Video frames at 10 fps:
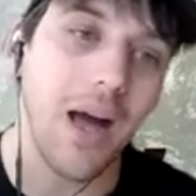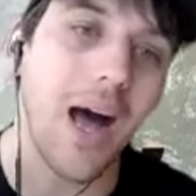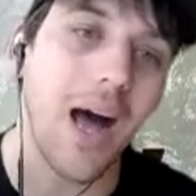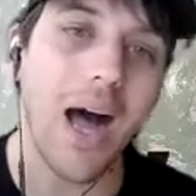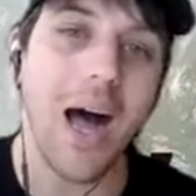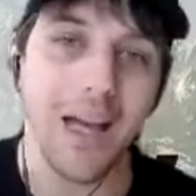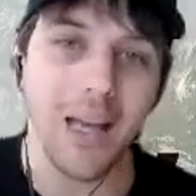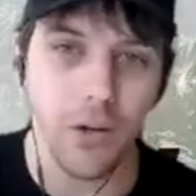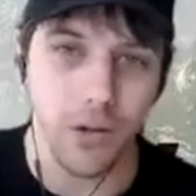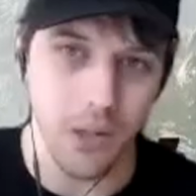
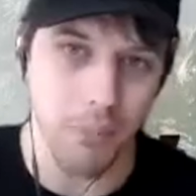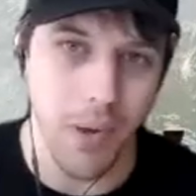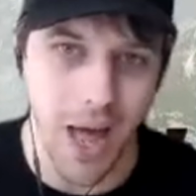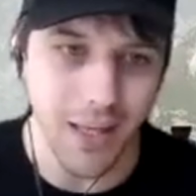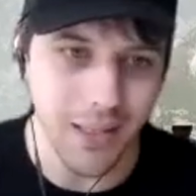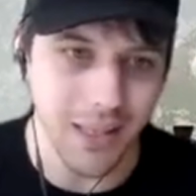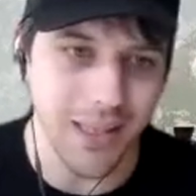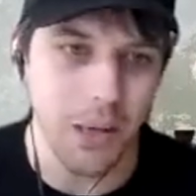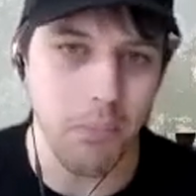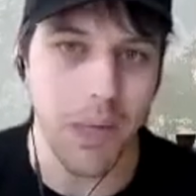higher impact
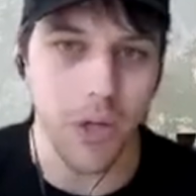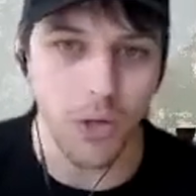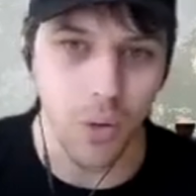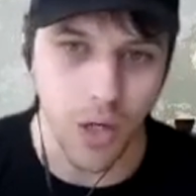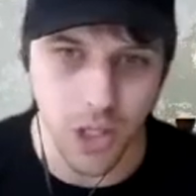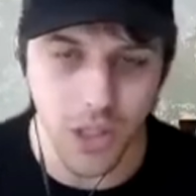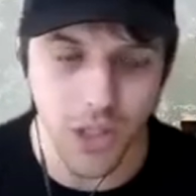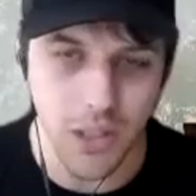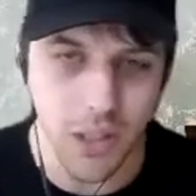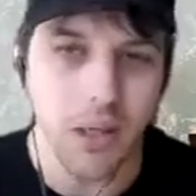than bigger
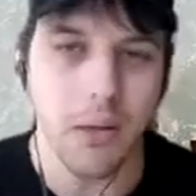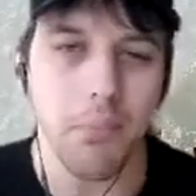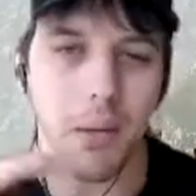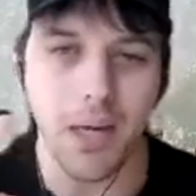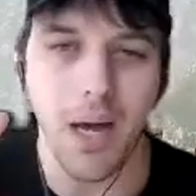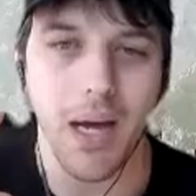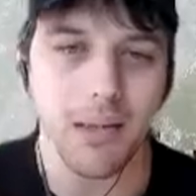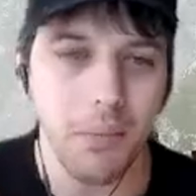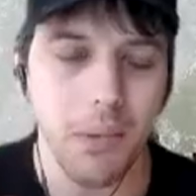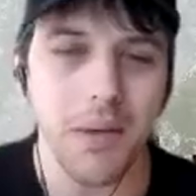donations. Maybe
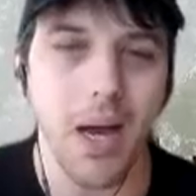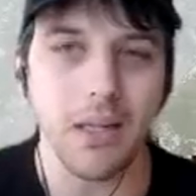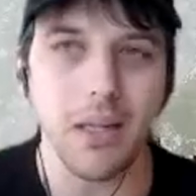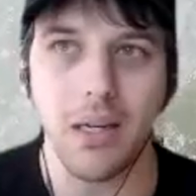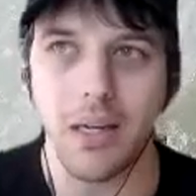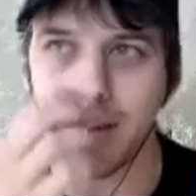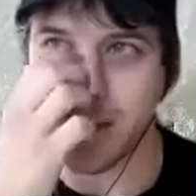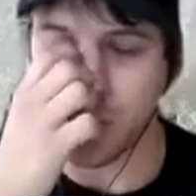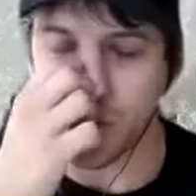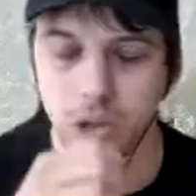not,
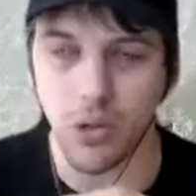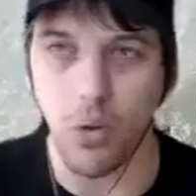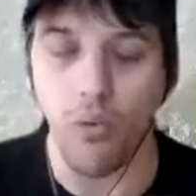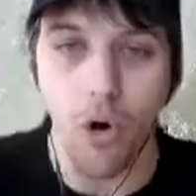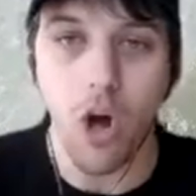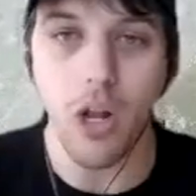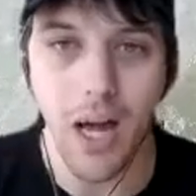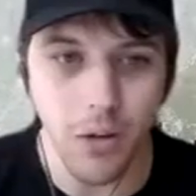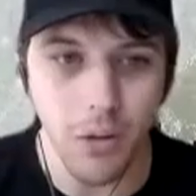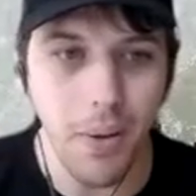just overall
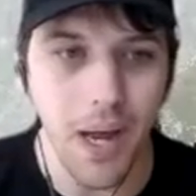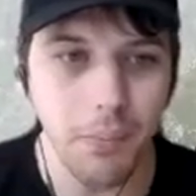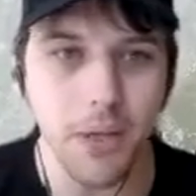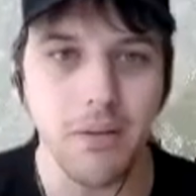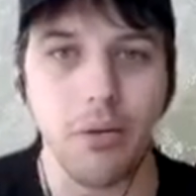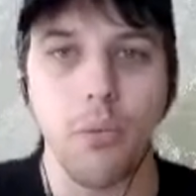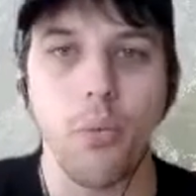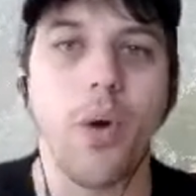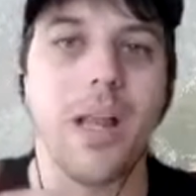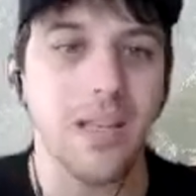higher impact, but
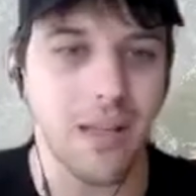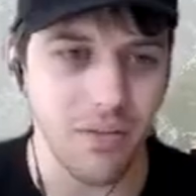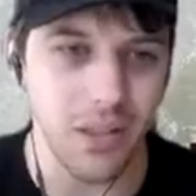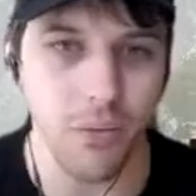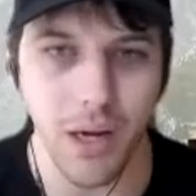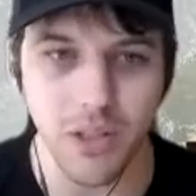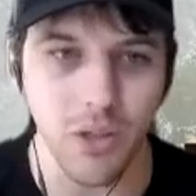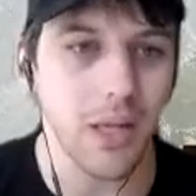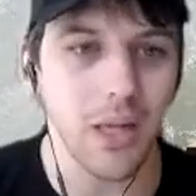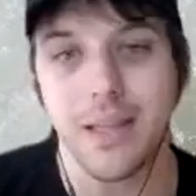relatively, right? So
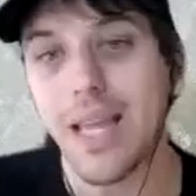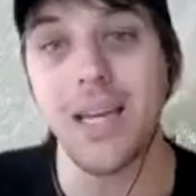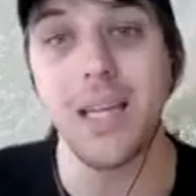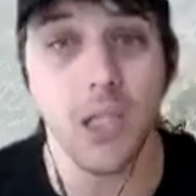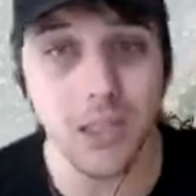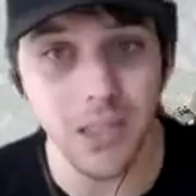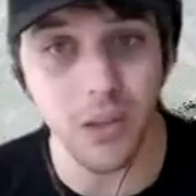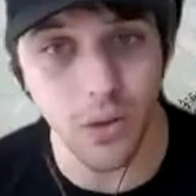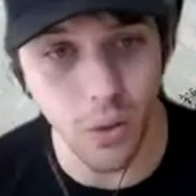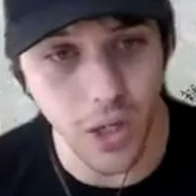like a 10 EOS
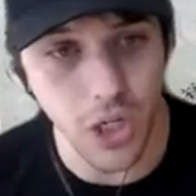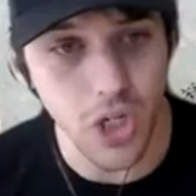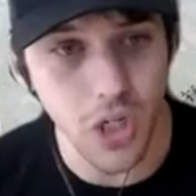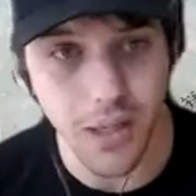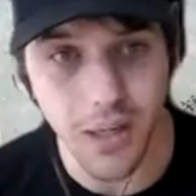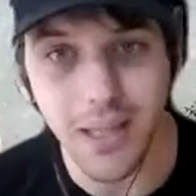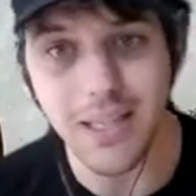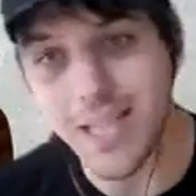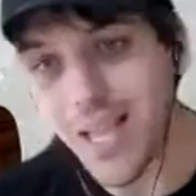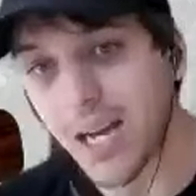donation
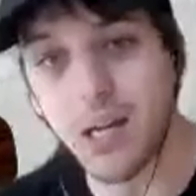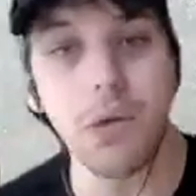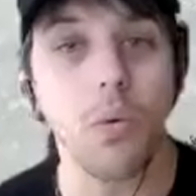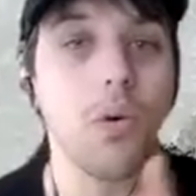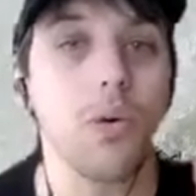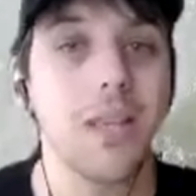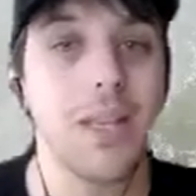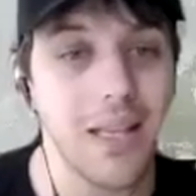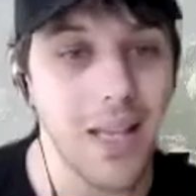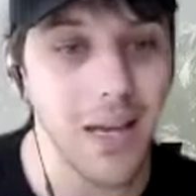is not going to be worth
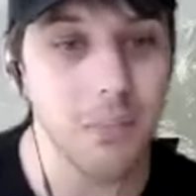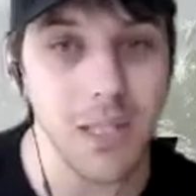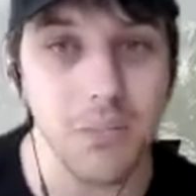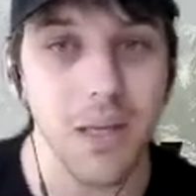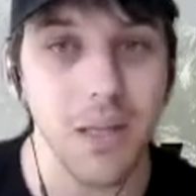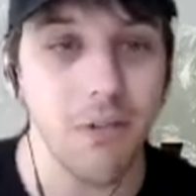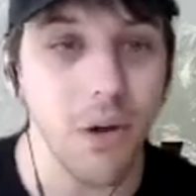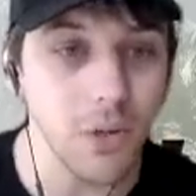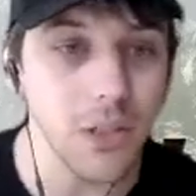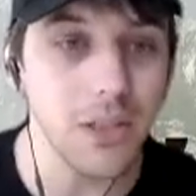10 times as many
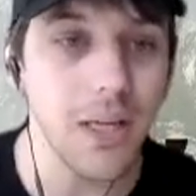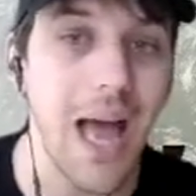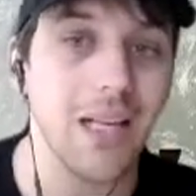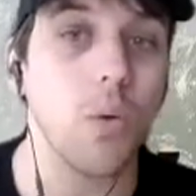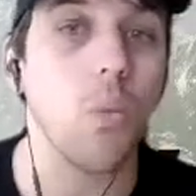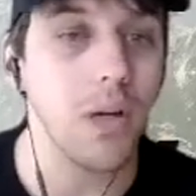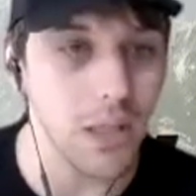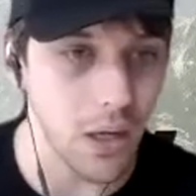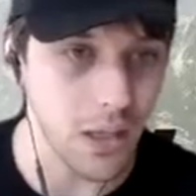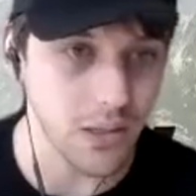votes as a 1
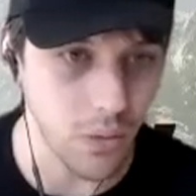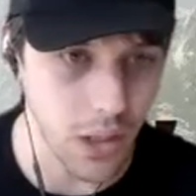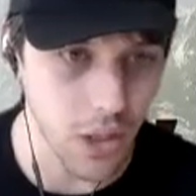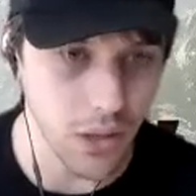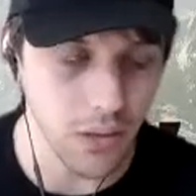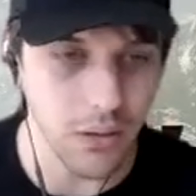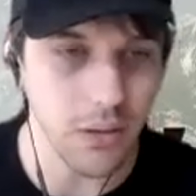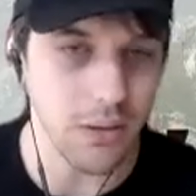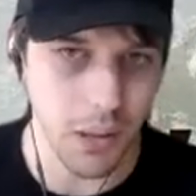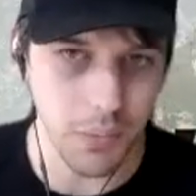EOS donation
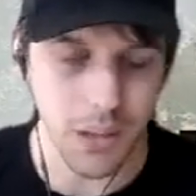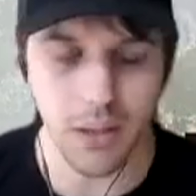type of deal.